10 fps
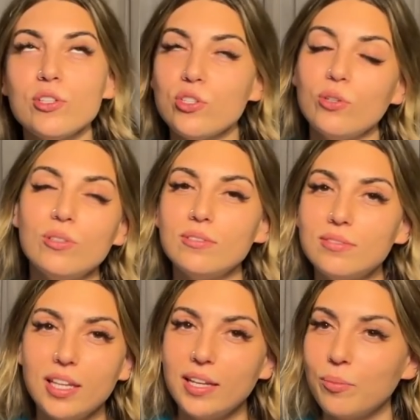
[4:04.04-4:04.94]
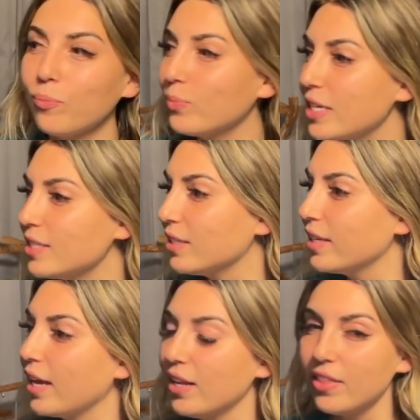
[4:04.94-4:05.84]
showed like basically
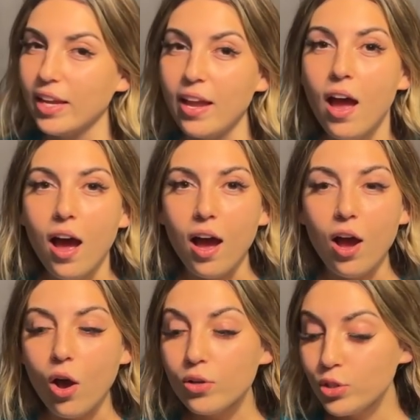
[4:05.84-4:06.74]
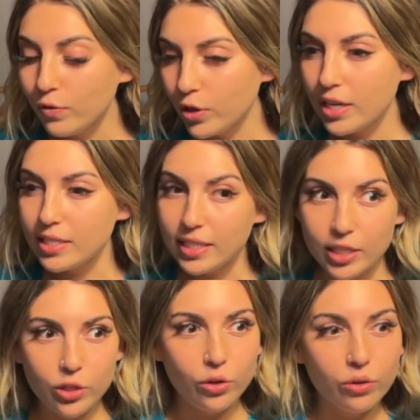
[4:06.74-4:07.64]
anything. Uh, also, if you guys
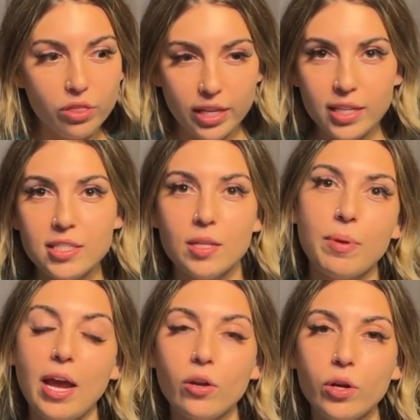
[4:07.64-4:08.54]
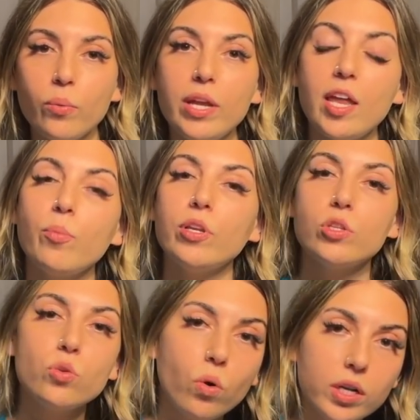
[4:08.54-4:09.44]
hear things in the background, we had to bring the
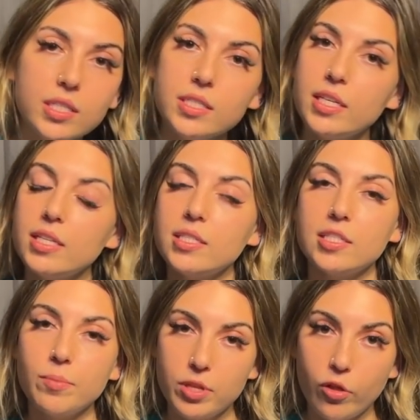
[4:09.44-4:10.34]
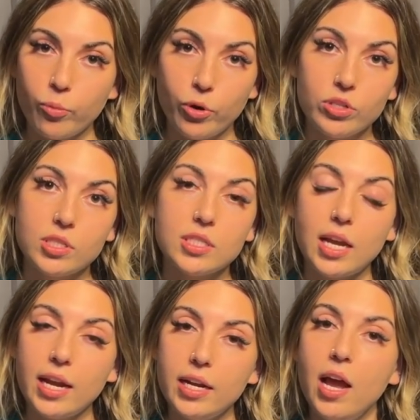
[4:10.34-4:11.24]
tortoises and some of the other birds
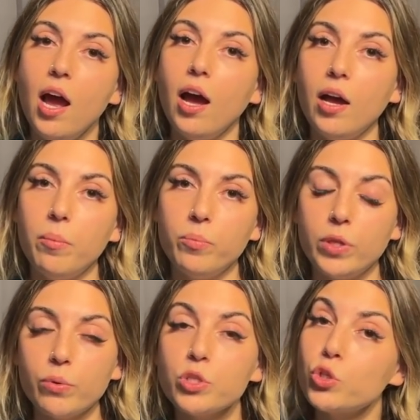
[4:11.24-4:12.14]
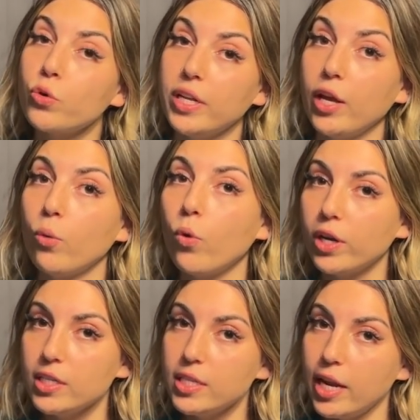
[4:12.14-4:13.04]
inside. Um, there was a tornado
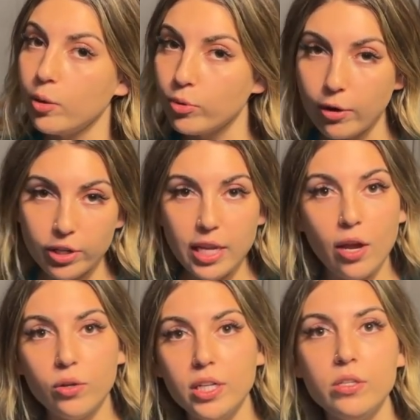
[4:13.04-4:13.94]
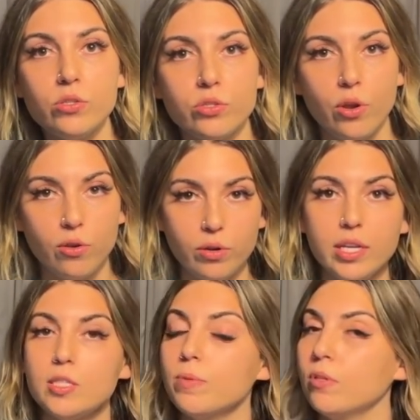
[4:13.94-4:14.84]
warning today in Broward County, so
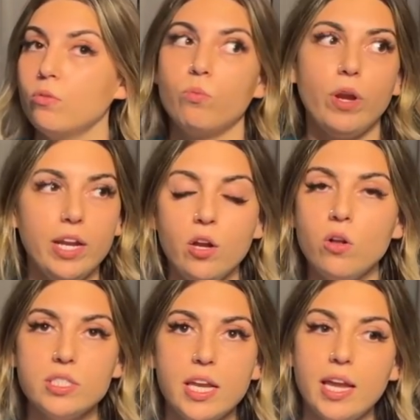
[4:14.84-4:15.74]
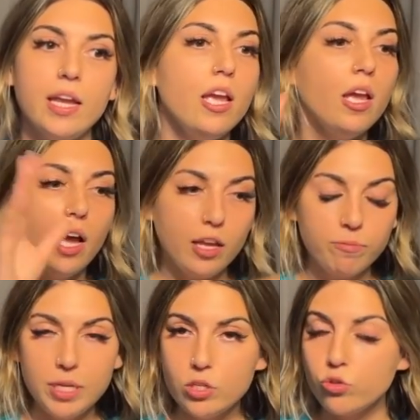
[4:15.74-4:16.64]
it's been raining all day. I
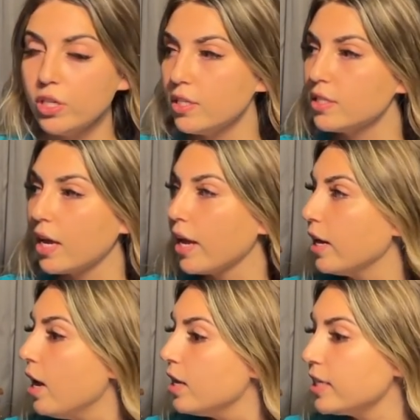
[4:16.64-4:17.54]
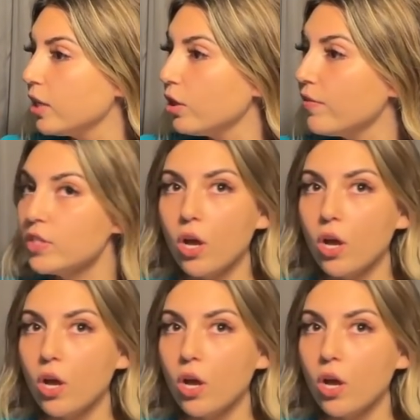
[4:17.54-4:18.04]
have Petrie inside. Take a look at this